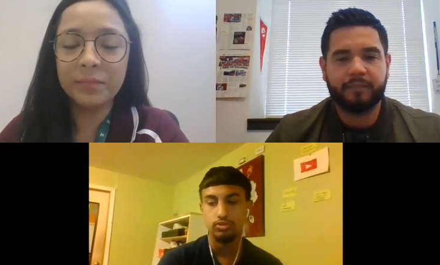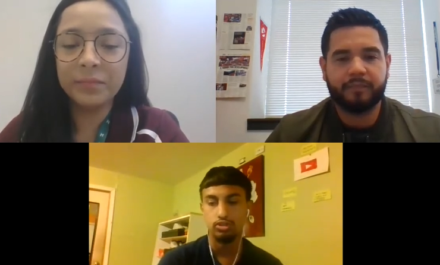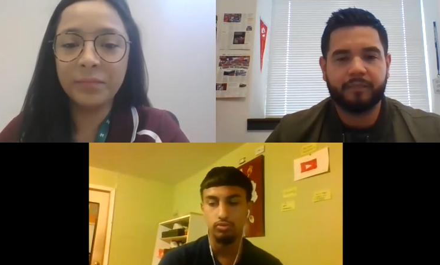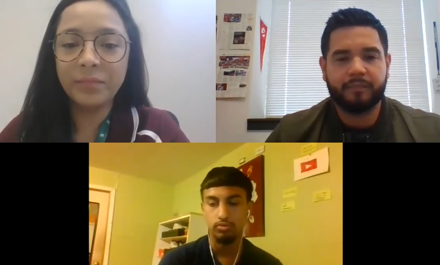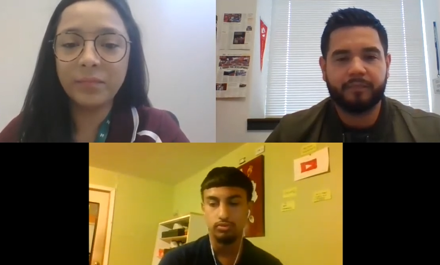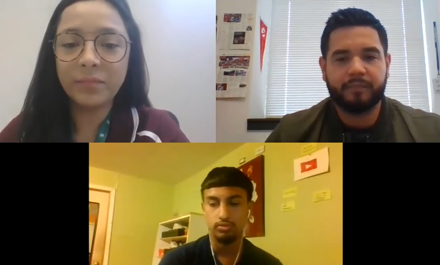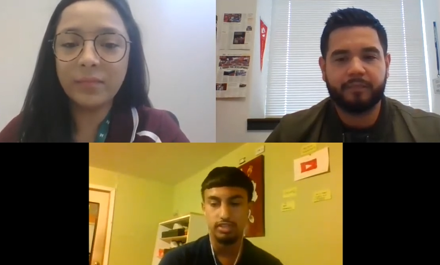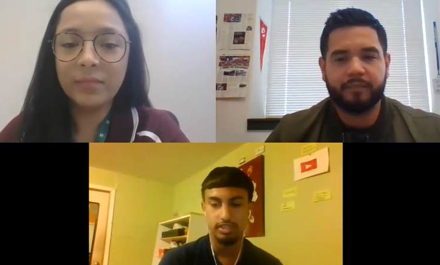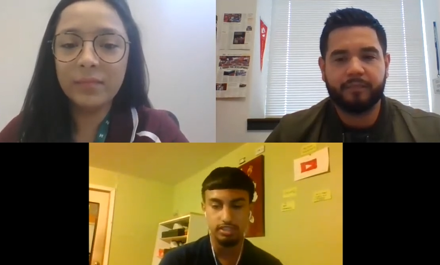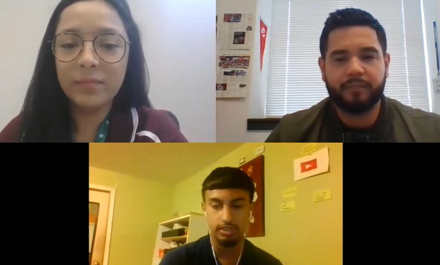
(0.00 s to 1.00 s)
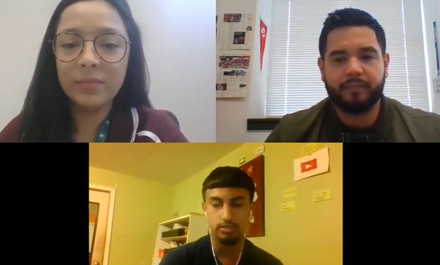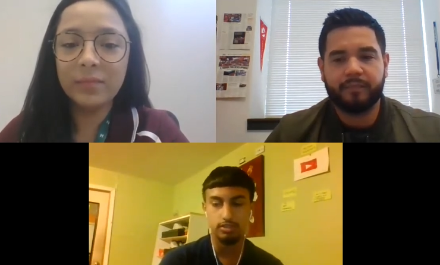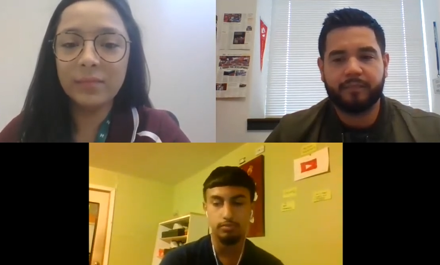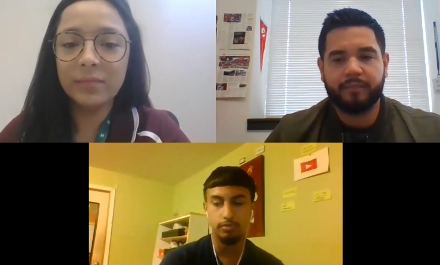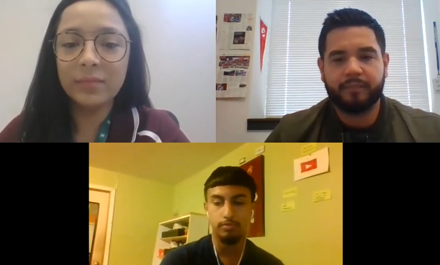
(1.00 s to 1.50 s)
Speaker 1: do this year to
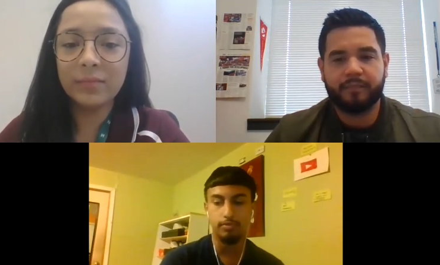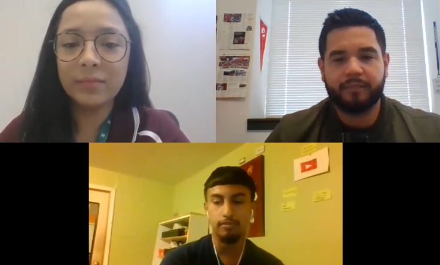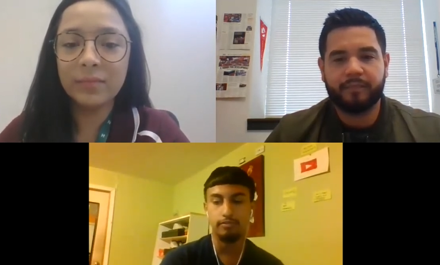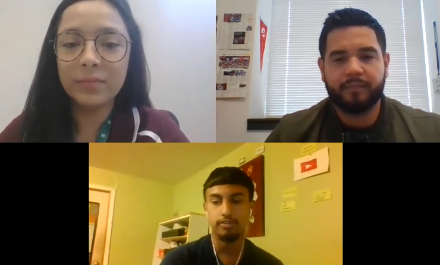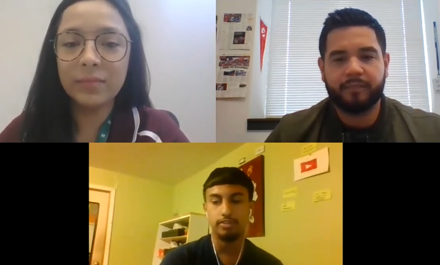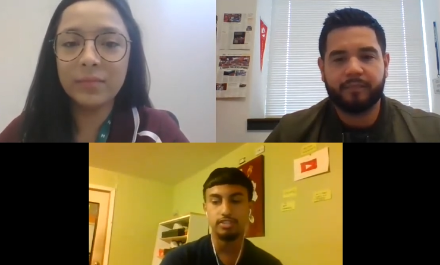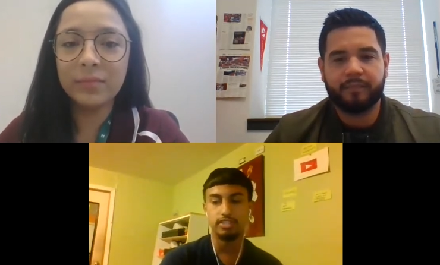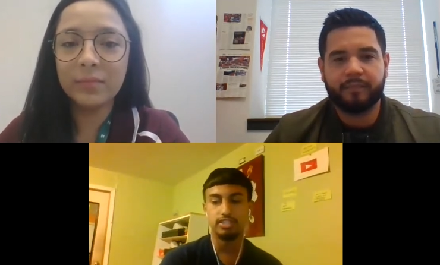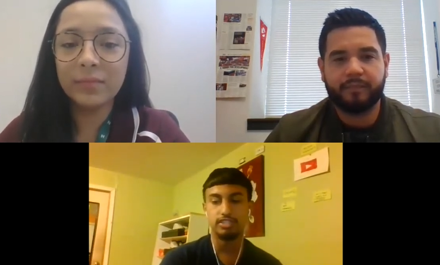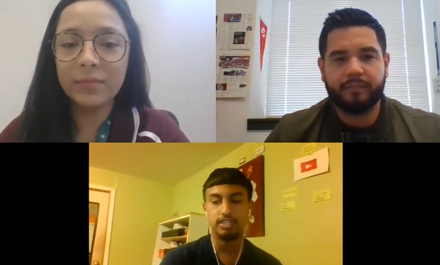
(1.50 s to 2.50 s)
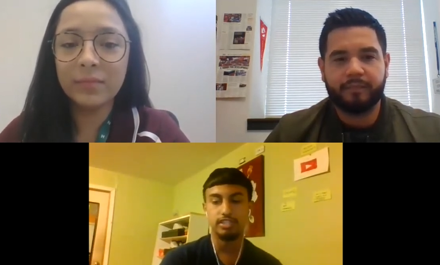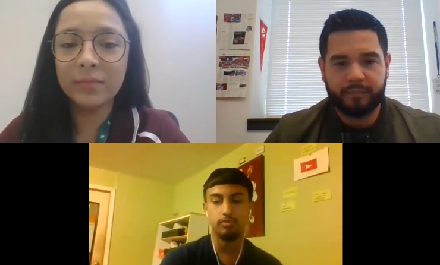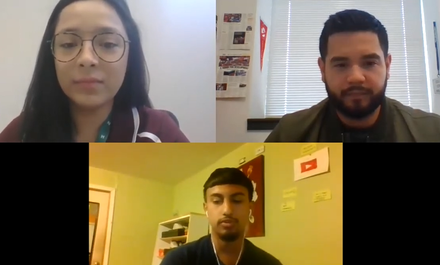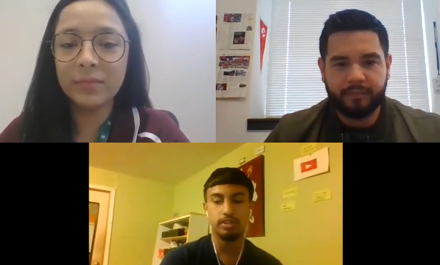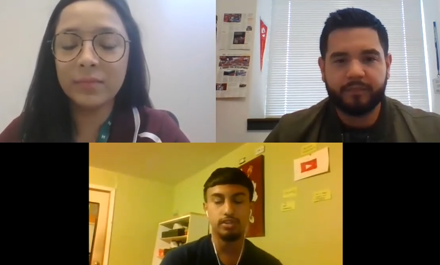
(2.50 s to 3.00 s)
be prepared for the decisions that they will
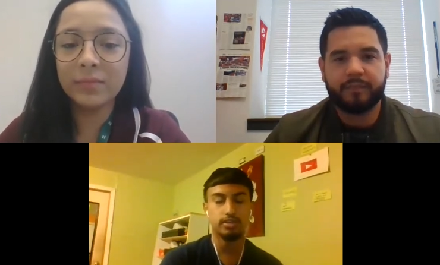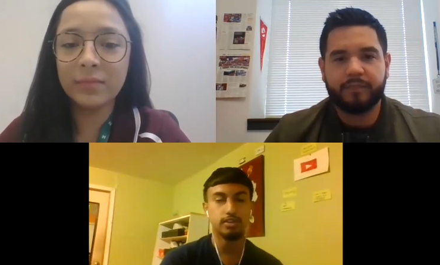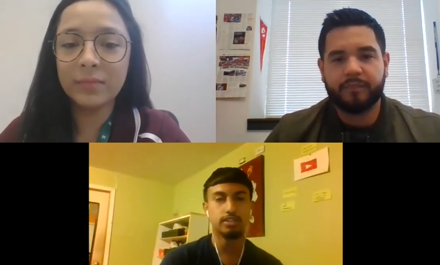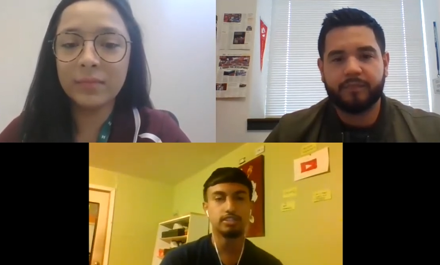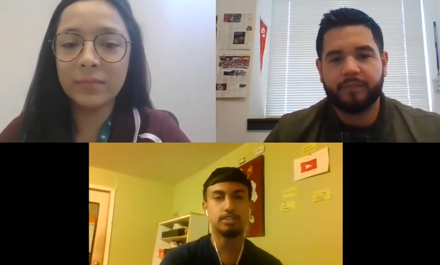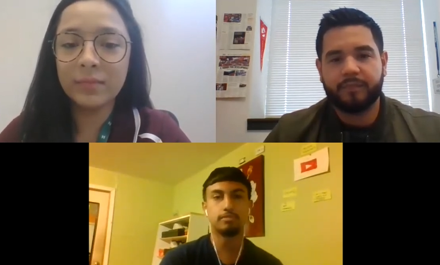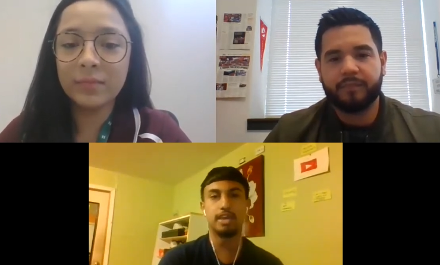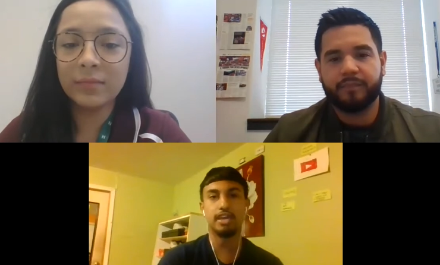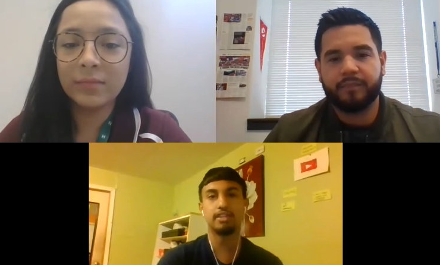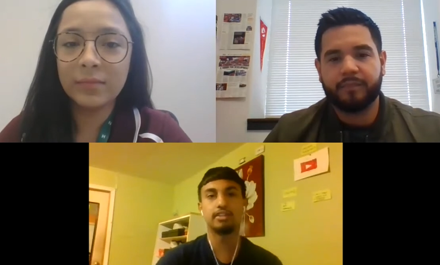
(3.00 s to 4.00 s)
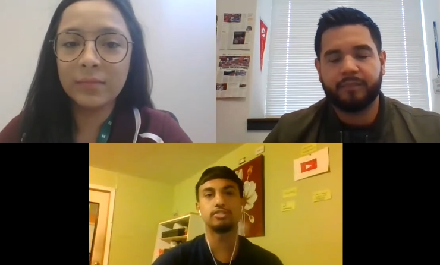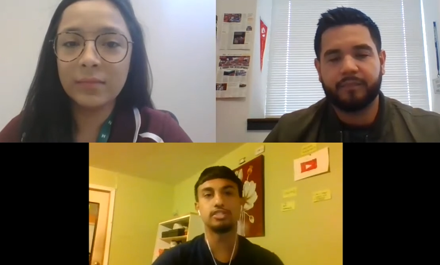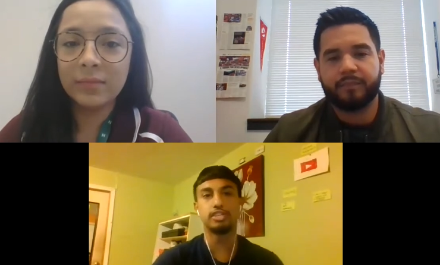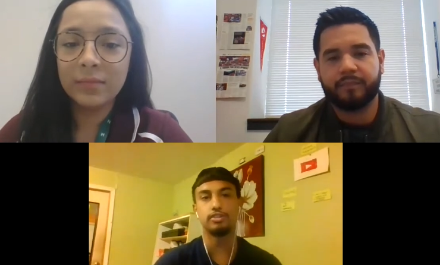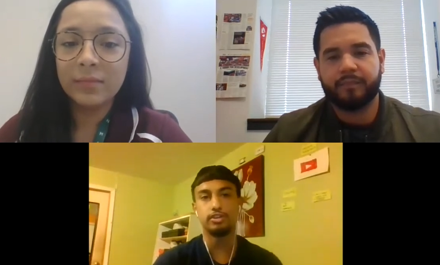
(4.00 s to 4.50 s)
need to make their
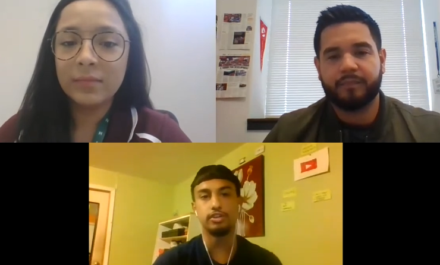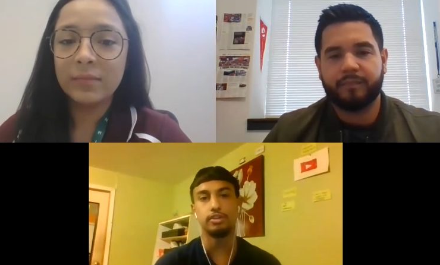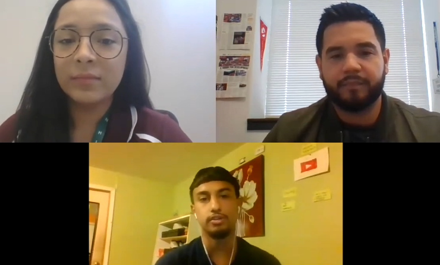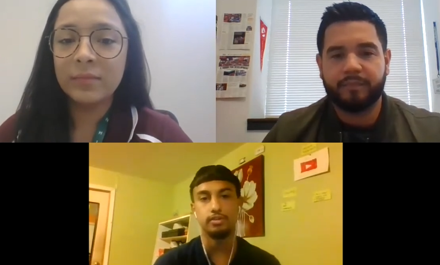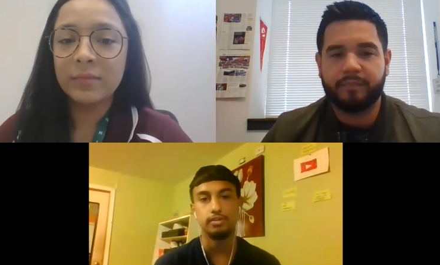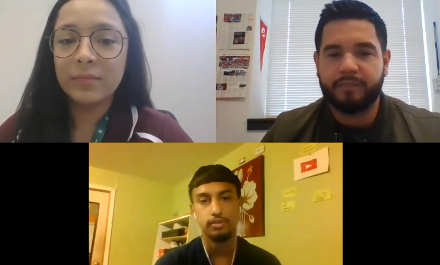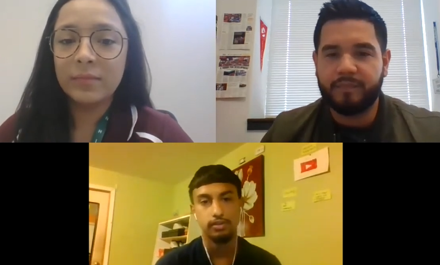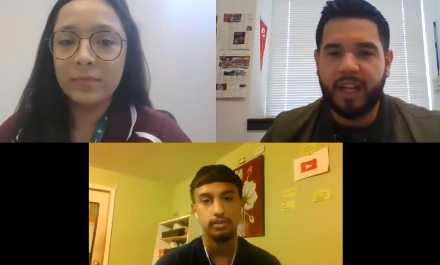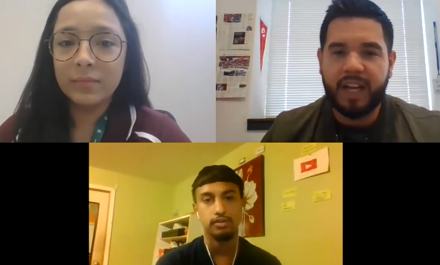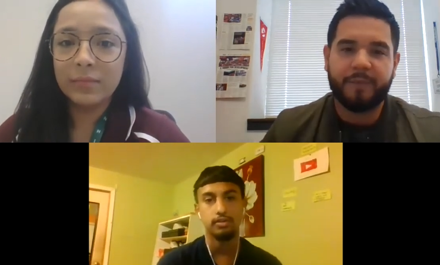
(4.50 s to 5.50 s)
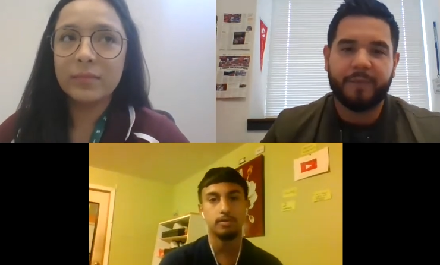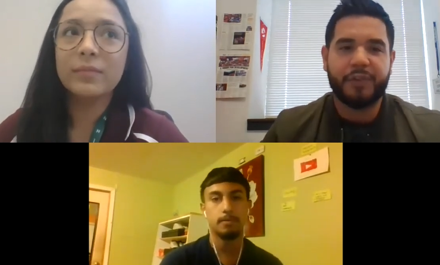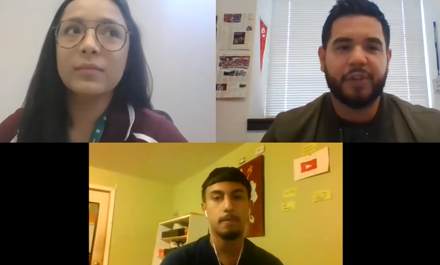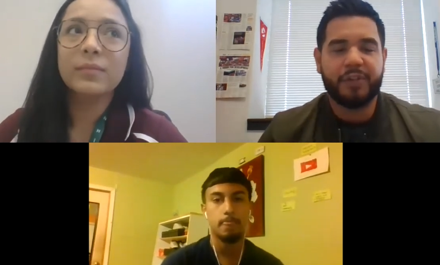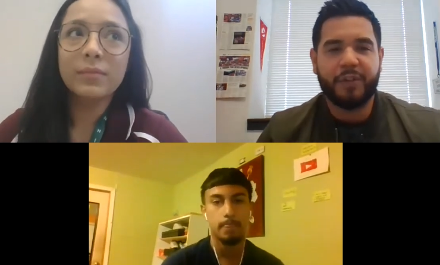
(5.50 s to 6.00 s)
senior year?
Speaker 2: Yeah, for
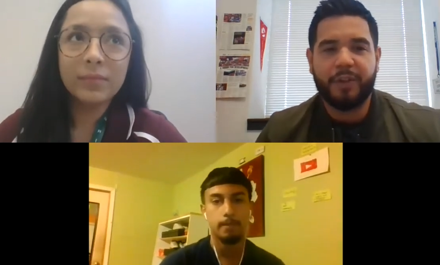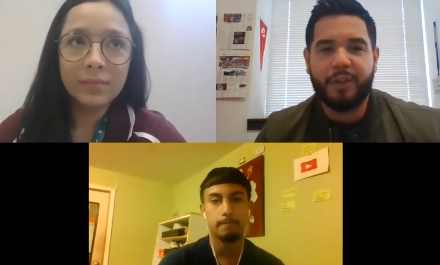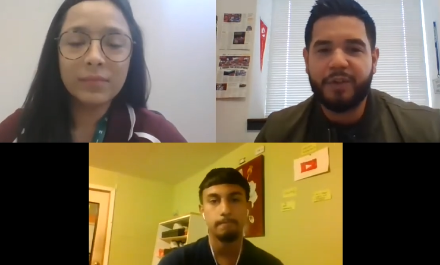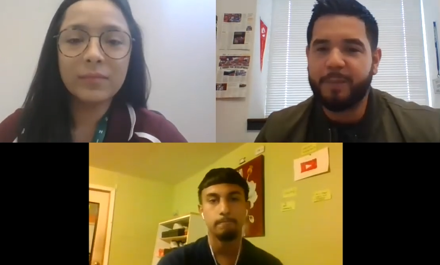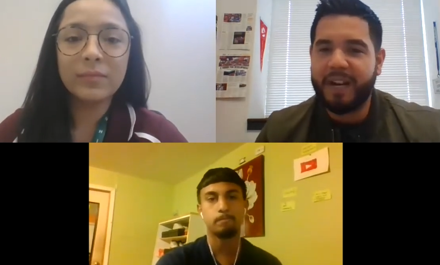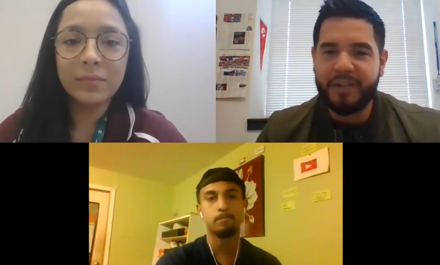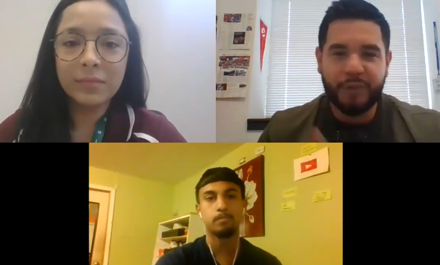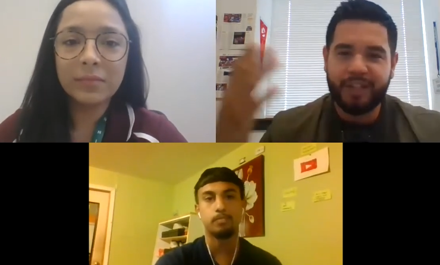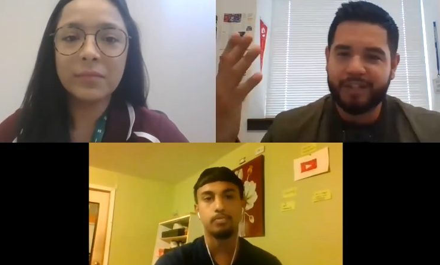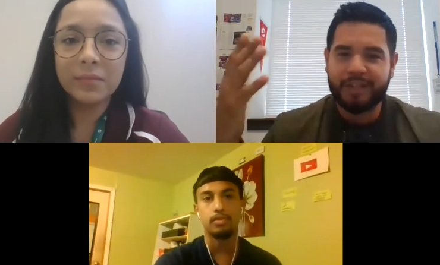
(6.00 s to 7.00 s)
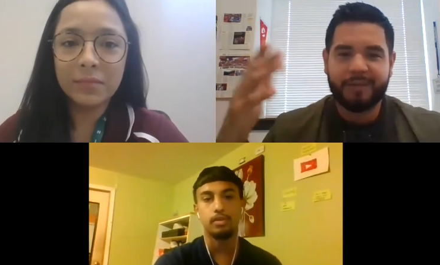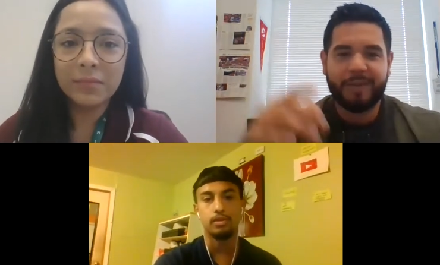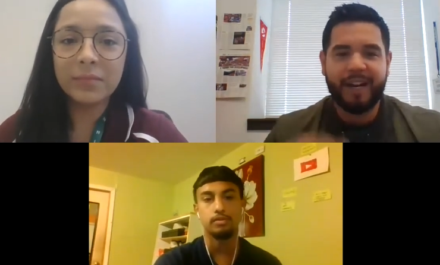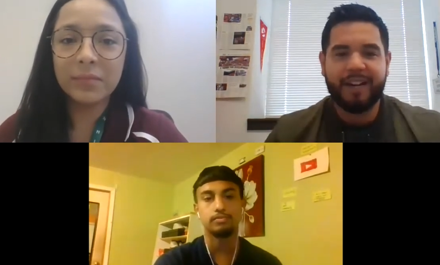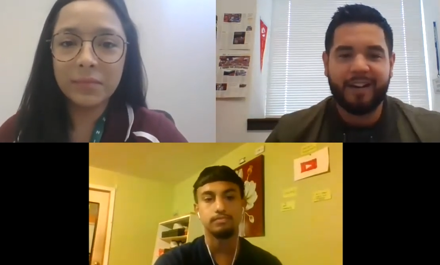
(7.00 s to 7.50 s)
sure. So those are my juniors,
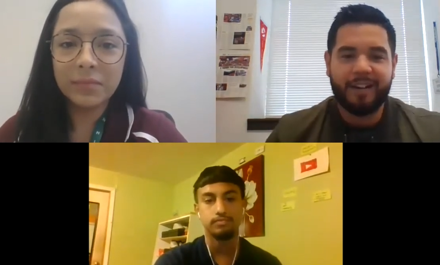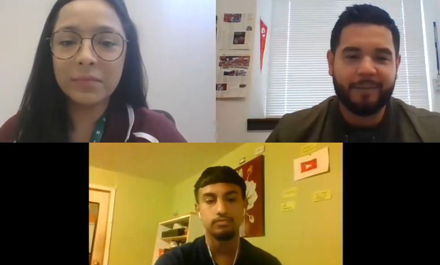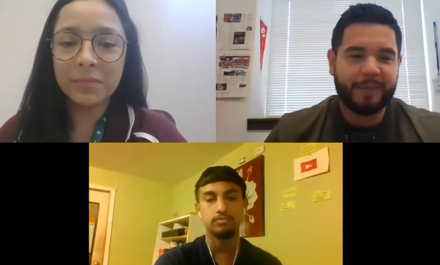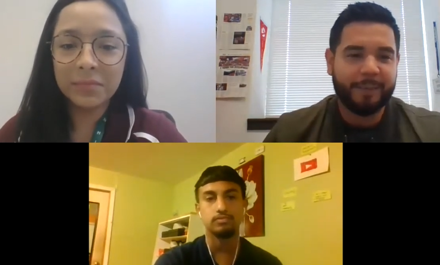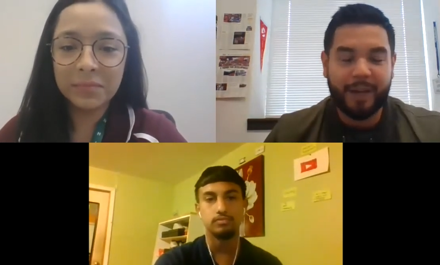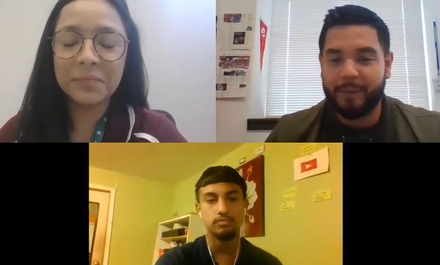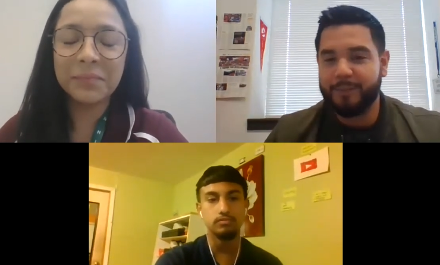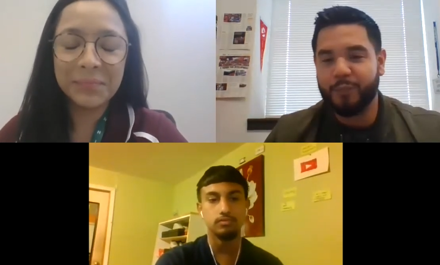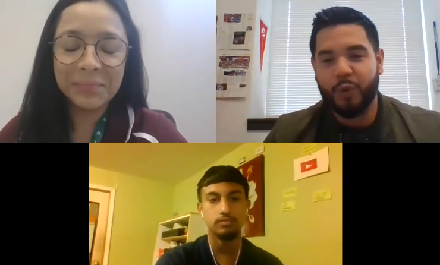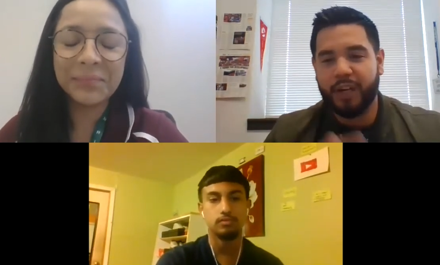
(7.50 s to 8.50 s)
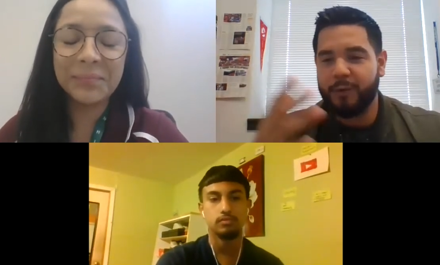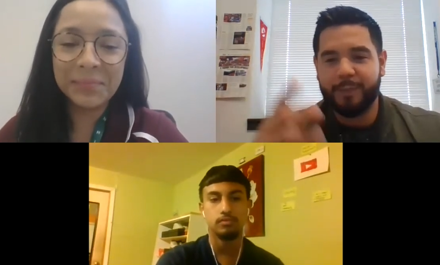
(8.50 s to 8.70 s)
right? Um, I'm, I'm working